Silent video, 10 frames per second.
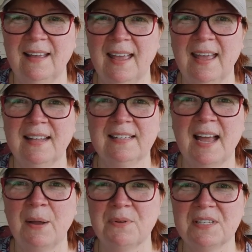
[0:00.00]
And
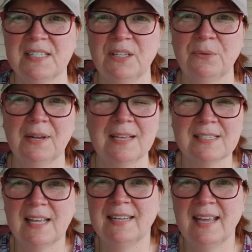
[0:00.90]
I will see you next
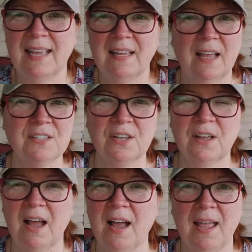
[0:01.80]
Sunday. As
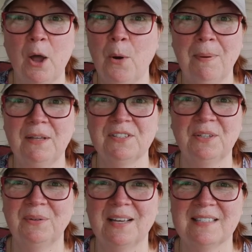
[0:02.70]
I hope I'll see
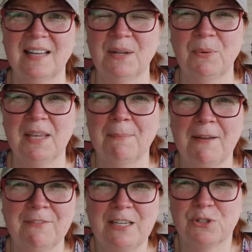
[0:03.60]
you next Sunday. We'll keep my
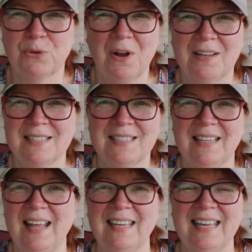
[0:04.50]
fingers crossed
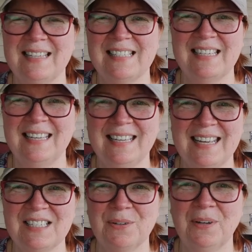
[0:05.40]
and I can
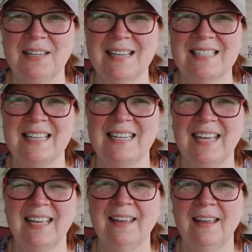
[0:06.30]
get to it next
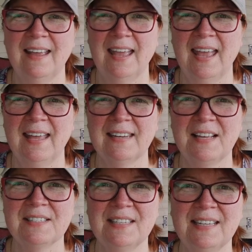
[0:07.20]
Sunday. And I'll
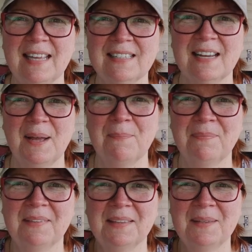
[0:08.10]
see you next time.
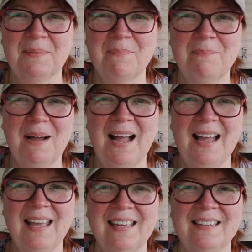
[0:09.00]

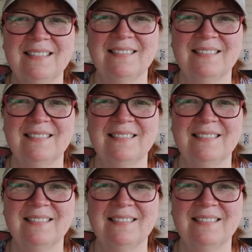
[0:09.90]
Bye.